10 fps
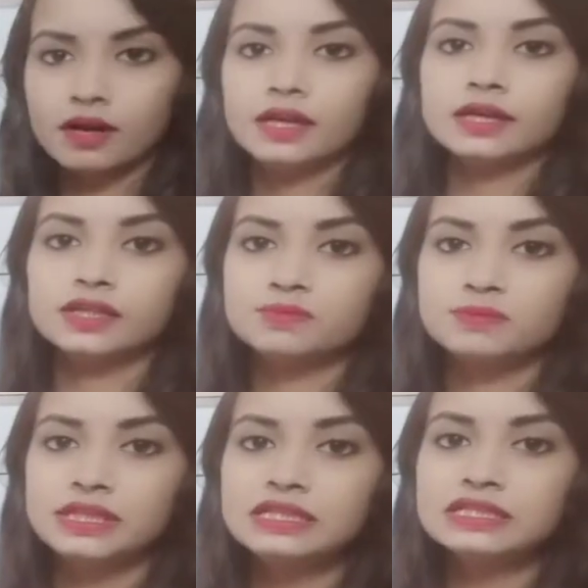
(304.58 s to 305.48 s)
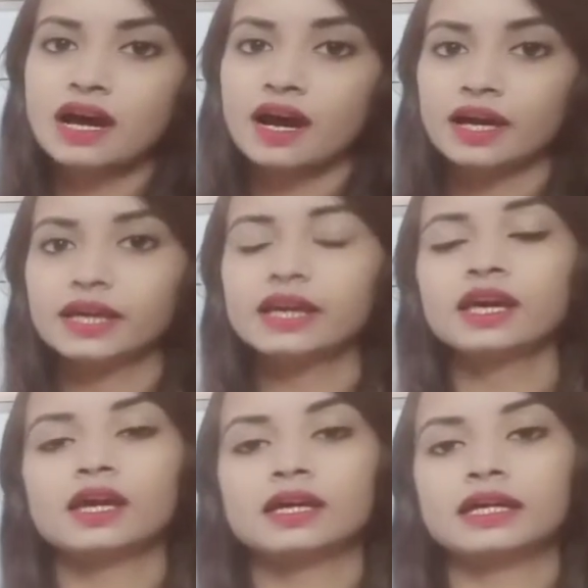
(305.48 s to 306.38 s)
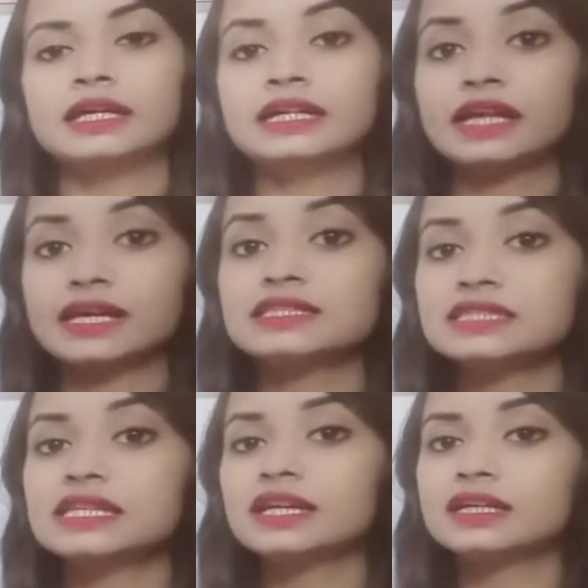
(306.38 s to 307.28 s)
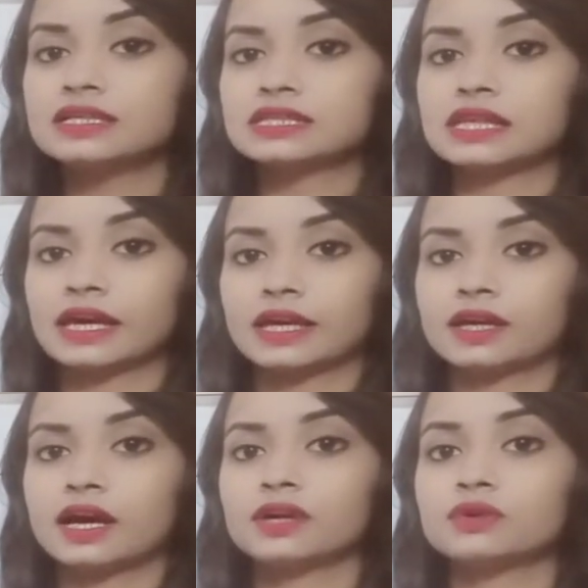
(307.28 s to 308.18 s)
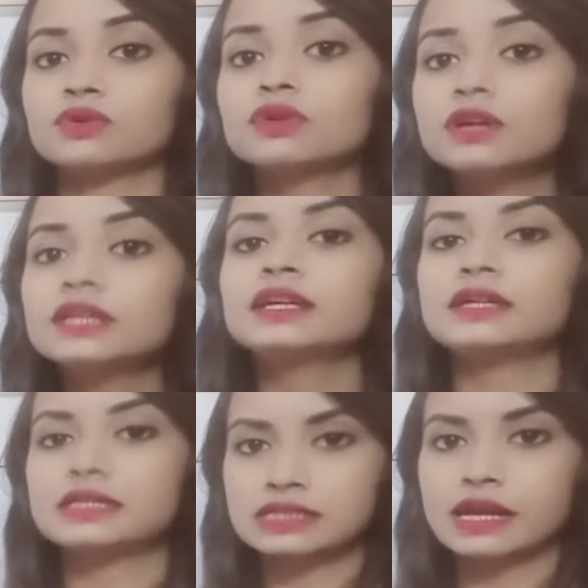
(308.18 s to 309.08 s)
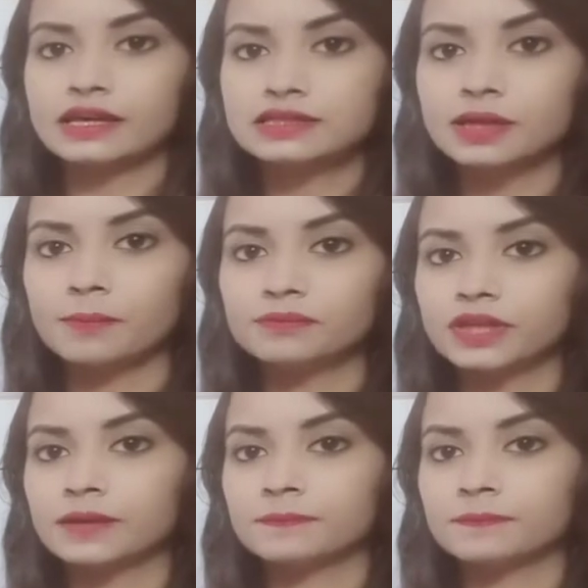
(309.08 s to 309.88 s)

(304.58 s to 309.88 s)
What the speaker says: It means I intensely dislike. I really dislike something.